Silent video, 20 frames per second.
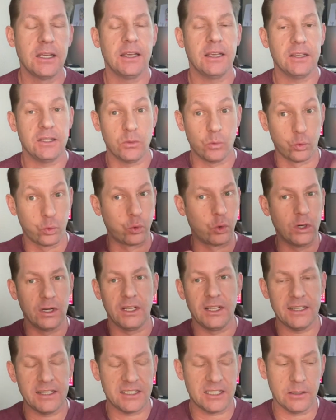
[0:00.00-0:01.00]

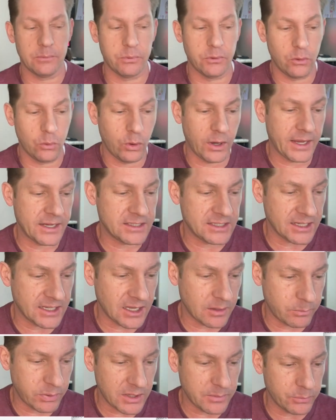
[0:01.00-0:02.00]
Really simple way to
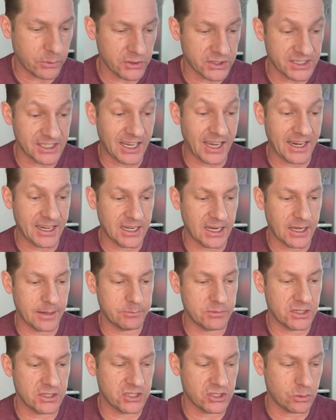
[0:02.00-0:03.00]
get people signed up
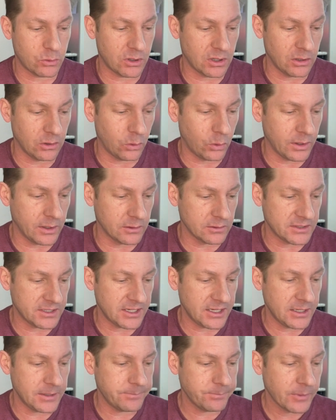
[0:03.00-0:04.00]
to Square
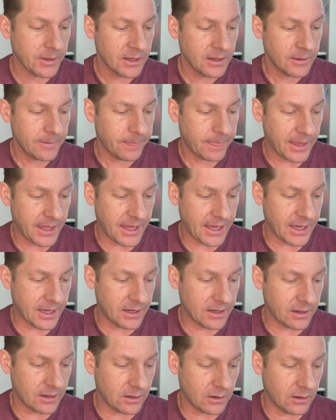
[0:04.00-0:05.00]
Loyalty.
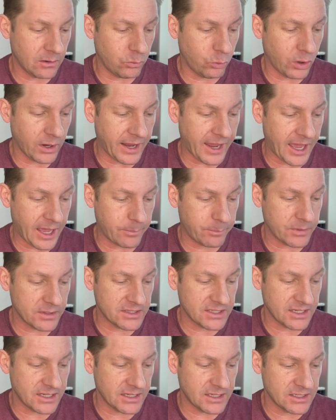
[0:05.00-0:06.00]
And what
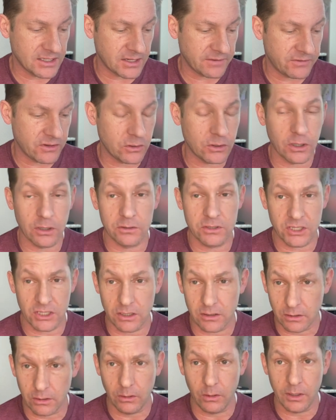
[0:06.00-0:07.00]
happens is if you go to
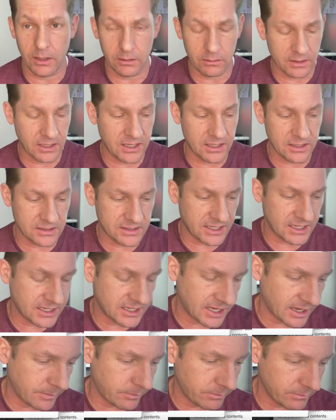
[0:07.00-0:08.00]
your
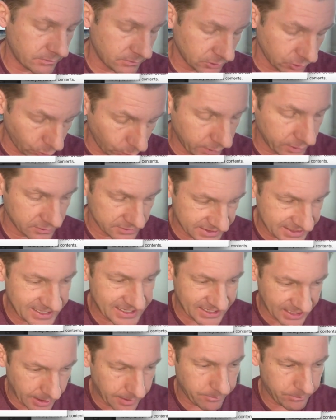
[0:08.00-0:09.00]
loyalty
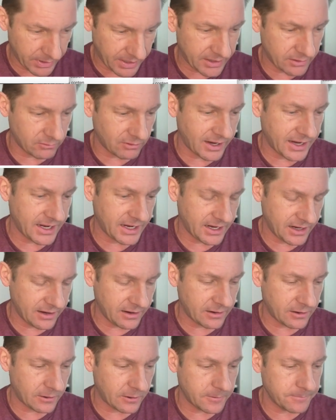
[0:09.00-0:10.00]
campaign right
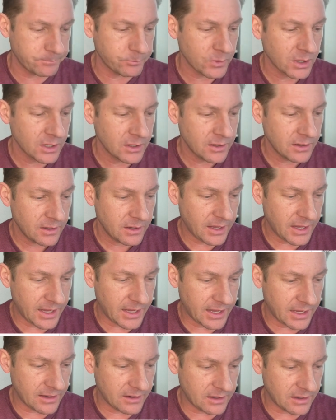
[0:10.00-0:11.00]
here,
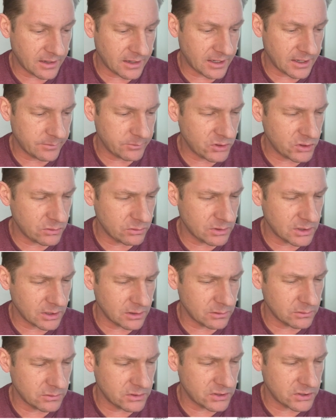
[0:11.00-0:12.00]
and you
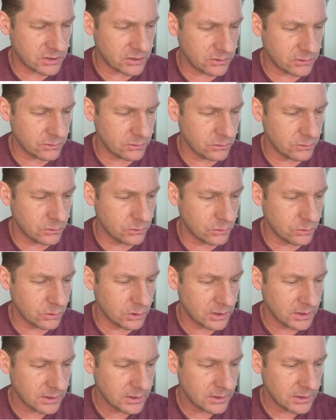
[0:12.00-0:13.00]
go
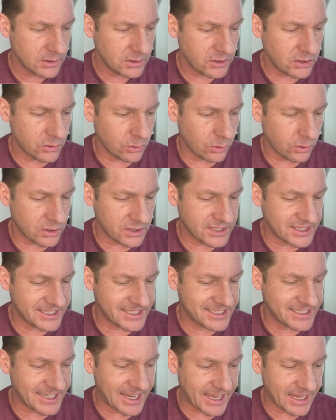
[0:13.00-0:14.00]
to your
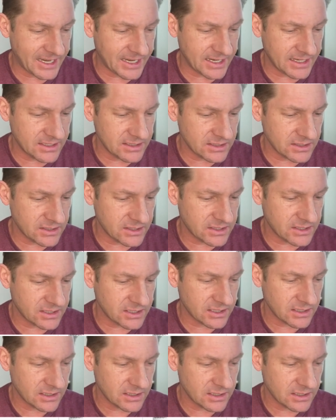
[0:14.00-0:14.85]
settings.